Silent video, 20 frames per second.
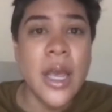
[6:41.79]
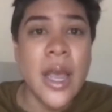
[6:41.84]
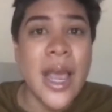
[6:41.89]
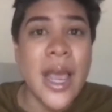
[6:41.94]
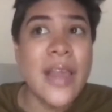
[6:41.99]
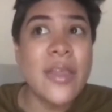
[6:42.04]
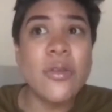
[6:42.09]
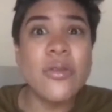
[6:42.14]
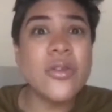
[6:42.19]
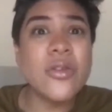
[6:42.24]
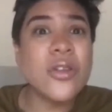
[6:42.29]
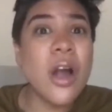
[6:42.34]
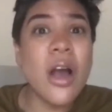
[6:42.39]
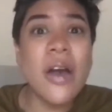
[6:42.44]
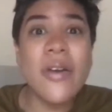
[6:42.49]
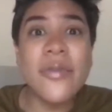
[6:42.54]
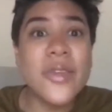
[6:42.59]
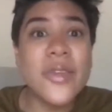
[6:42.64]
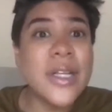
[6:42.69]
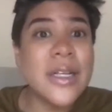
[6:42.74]
And those are
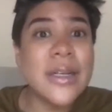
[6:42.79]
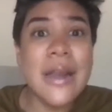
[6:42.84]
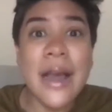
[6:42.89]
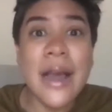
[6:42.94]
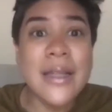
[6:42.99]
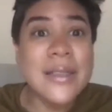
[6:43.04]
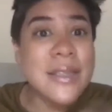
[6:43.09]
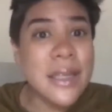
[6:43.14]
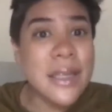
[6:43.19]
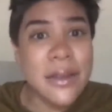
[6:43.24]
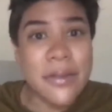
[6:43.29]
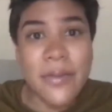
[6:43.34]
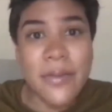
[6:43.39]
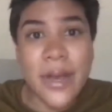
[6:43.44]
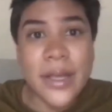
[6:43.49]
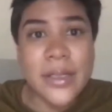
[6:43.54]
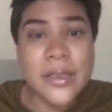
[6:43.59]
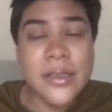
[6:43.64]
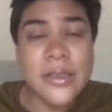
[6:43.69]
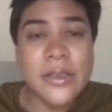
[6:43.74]
often not
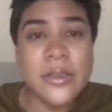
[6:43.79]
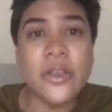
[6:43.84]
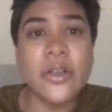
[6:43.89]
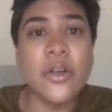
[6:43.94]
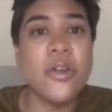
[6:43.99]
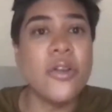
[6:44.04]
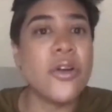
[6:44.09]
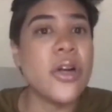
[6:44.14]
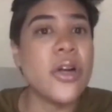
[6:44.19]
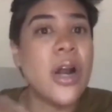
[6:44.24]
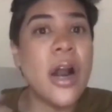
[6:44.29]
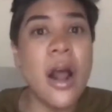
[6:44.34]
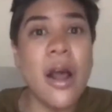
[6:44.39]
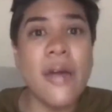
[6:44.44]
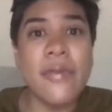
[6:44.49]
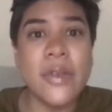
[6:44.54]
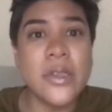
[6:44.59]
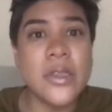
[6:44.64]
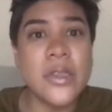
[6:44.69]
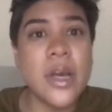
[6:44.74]
televised, they're not
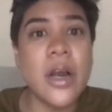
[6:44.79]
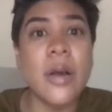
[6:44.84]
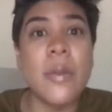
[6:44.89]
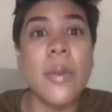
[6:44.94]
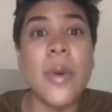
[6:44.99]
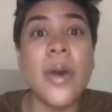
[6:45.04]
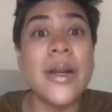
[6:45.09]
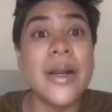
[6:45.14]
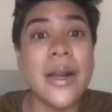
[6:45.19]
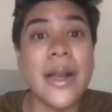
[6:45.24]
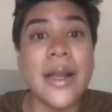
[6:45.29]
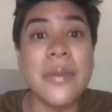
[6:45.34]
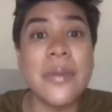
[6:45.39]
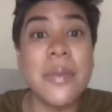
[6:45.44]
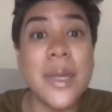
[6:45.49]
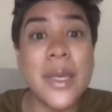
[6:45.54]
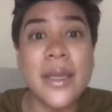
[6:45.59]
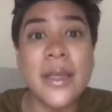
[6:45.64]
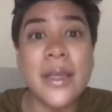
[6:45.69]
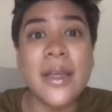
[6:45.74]
often talked about. And like
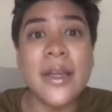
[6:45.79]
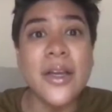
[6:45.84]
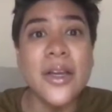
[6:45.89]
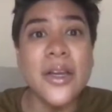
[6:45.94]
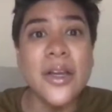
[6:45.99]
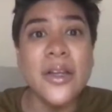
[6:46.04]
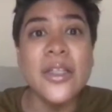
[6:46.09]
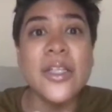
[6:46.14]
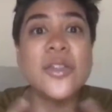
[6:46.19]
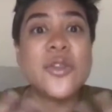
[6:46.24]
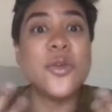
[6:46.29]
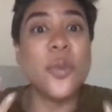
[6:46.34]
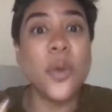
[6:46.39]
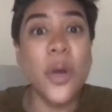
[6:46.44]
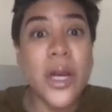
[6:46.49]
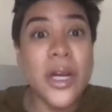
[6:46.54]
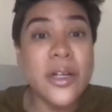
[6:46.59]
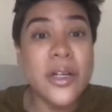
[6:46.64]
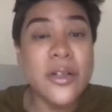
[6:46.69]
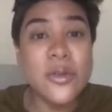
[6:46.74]
me, unless you
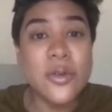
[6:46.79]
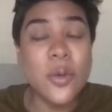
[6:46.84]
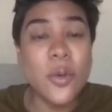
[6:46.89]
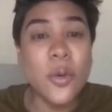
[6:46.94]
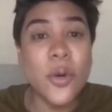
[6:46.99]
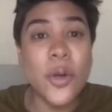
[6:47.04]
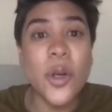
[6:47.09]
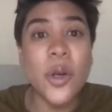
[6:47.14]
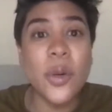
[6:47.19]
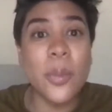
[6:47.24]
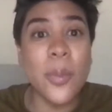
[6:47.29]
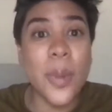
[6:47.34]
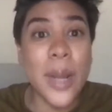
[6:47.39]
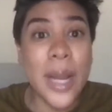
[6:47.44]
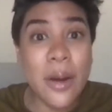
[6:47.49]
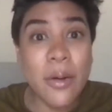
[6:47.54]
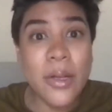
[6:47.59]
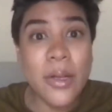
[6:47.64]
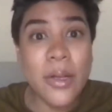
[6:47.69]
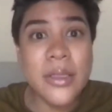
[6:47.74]
work at a school, you're a
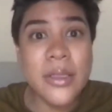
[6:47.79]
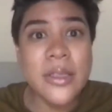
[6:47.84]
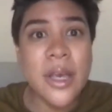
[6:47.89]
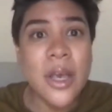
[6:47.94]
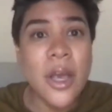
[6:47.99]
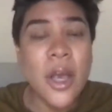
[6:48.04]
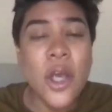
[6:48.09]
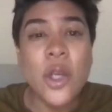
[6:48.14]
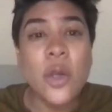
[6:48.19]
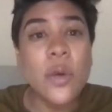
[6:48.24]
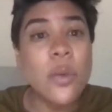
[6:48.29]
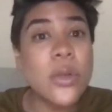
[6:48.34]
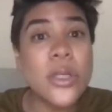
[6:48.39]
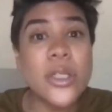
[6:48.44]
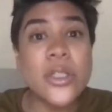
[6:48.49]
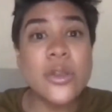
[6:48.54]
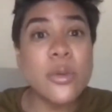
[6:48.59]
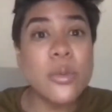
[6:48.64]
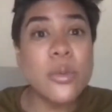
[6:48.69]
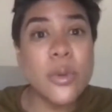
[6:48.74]
parent, you really
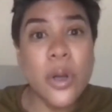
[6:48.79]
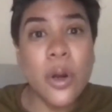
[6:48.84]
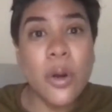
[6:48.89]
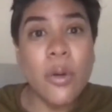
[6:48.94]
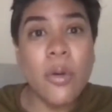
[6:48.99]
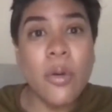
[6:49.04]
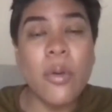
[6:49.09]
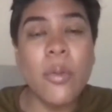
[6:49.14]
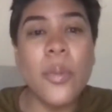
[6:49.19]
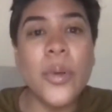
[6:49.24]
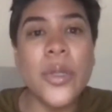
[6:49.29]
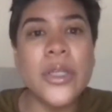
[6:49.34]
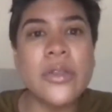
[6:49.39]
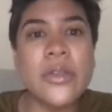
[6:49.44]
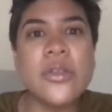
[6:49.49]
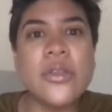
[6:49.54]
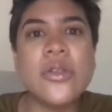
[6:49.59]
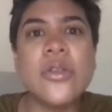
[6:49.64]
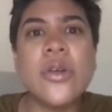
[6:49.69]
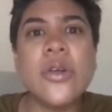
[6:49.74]
don't know. But
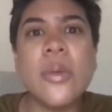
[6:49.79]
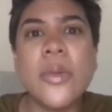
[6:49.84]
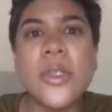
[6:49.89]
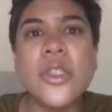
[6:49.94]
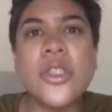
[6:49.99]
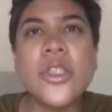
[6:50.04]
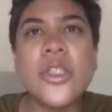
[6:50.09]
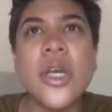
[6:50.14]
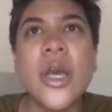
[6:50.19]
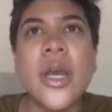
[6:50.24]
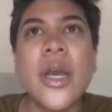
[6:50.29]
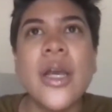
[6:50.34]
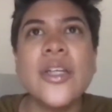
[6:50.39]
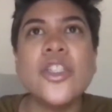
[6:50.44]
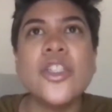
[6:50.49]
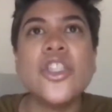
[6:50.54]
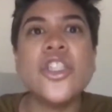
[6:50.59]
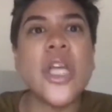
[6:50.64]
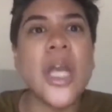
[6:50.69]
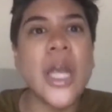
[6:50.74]
there's so much
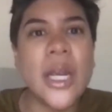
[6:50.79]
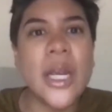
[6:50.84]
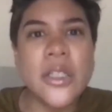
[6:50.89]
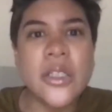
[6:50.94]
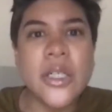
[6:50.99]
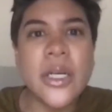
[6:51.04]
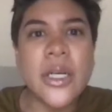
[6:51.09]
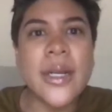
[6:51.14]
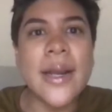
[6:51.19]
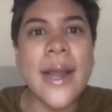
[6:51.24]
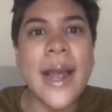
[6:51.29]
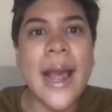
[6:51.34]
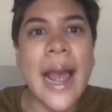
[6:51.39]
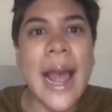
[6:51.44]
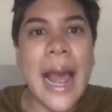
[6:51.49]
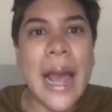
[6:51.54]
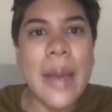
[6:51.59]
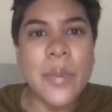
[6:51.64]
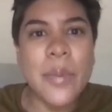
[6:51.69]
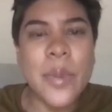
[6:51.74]
change that can
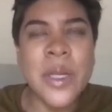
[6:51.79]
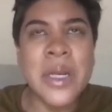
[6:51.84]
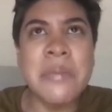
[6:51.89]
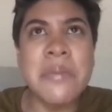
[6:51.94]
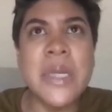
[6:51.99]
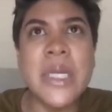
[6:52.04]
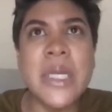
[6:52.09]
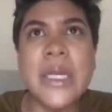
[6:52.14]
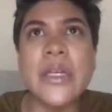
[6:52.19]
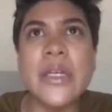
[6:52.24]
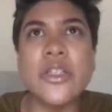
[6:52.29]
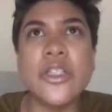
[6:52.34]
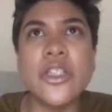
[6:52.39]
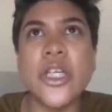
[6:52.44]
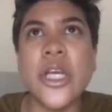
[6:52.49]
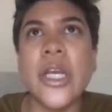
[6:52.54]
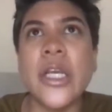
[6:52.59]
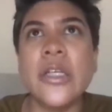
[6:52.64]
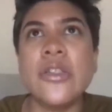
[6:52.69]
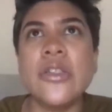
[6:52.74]
happen, immediate
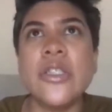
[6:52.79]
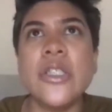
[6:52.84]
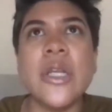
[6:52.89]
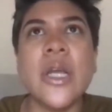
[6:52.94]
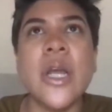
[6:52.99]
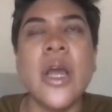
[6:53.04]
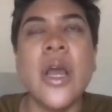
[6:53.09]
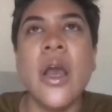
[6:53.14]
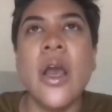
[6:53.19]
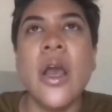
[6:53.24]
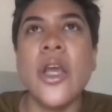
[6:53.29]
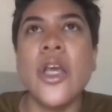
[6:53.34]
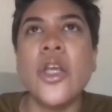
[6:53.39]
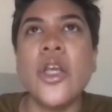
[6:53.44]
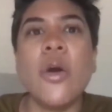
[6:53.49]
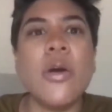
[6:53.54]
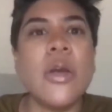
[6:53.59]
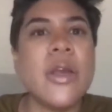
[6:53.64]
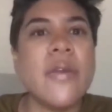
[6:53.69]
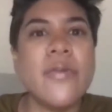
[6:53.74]
change. And
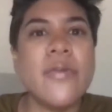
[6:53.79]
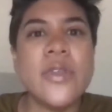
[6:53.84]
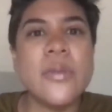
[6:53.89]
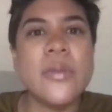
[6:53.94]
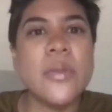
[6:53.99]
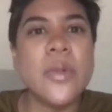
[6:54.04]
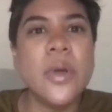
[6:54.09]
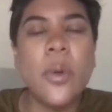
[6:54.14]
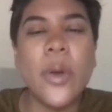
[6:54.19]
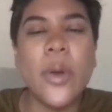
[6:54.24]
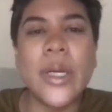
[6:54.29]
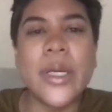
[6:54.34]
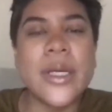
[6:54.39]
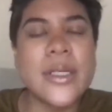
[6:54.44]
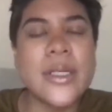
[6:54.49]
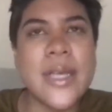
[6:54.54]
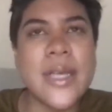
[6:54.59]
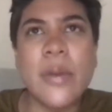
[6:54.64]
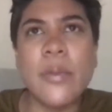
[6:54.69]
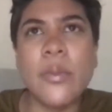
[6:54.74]
I'll give you some quick
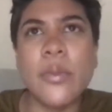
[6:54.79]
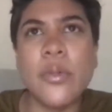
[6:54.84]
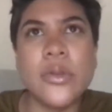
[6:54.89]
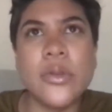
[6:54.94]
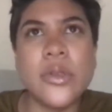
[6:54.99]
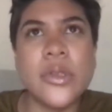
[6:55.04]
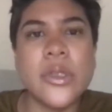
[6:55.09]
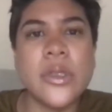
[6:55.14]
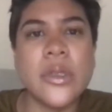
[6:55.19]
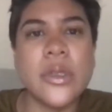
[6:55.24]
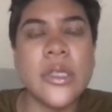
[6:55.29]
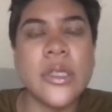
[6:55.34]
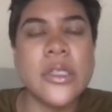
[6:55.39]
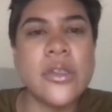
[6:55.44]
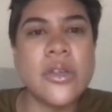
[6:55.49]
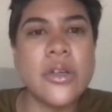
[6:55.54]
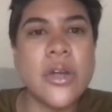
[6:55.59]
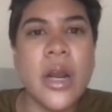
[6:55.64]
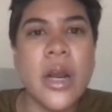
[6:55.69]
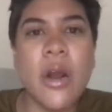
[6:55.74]
examples, and these
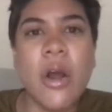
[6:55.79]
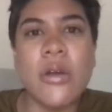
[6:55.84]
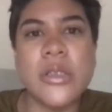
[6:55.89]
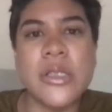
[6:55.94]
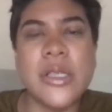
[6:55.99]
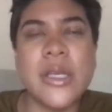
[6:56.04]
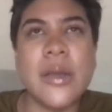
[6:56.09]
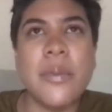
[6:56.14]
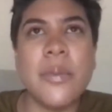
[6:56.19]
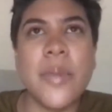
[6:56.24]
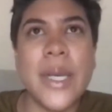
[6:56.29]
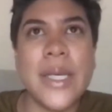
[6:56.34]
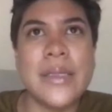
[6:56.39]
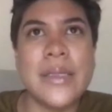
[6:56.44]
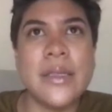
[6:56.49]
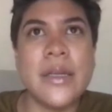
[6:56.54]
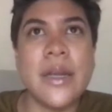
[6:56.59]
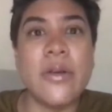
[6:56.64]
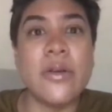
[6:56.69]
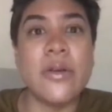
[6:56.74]
are not all state
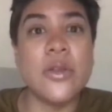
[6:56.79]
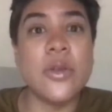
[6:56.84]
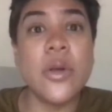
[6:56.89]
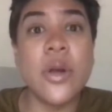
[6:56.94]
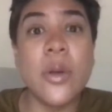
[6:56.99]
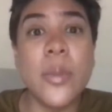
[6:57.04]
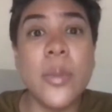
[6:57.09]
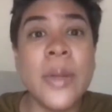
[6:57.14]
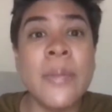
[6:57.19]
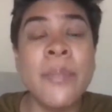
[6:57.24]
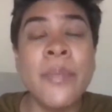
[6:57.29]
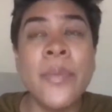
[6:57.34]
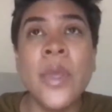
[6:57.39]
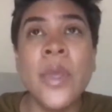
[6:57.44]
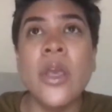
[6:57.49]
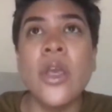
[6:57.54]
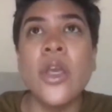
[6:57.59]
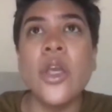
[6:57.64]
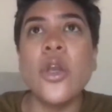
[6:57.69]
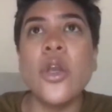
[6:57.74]
based in Arizona, but
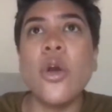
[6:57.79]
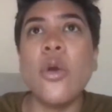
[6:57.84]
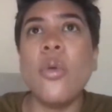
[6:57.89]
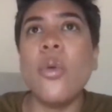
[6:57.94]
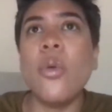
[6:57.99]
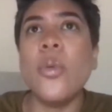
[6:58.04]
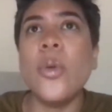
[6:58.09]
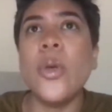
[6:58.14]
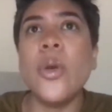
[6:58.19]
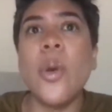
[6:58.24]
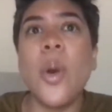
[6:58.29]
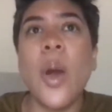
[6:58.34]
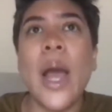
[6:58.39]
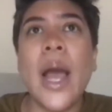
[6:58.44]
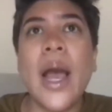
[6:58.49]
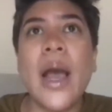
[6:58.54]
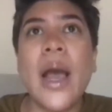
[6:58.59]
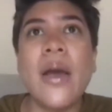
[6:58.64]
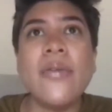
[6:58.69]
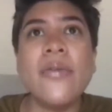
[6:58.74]
when we
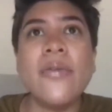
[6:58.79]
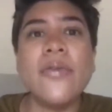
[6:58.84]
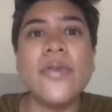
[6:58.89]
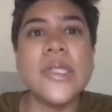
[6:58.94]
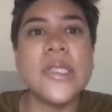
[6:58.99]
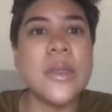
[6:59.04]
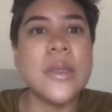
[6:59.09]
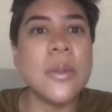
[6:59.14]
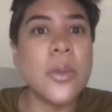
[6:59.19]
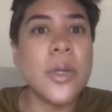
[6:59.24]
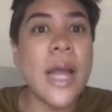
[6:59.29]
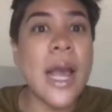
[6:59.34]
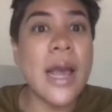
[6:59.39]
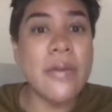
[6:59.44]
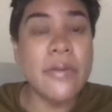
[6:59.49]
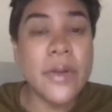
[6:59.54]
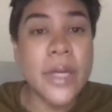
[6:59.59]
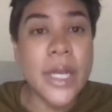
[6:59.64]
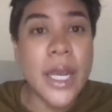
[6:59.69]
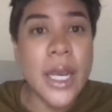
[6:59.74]
have someone
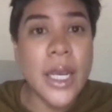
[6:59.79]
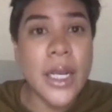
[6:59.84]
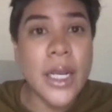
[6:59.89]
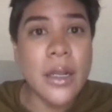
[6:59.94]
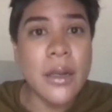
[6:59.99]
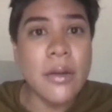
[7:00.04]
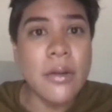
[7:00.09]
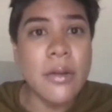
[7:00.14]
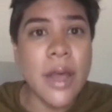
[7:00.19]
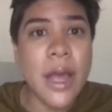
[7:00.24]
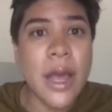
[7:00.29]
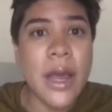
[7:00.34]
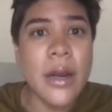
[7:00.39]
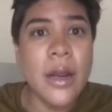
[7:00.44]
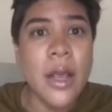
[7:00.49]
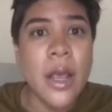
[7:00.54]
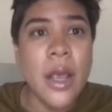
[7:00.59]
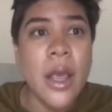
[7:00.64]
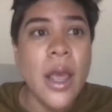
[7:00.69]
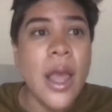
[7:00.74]
advocating that
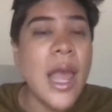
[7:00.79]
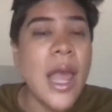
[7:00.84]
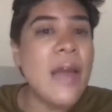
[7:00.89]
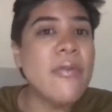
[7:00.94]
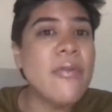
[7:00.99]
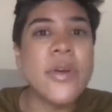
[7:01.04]
every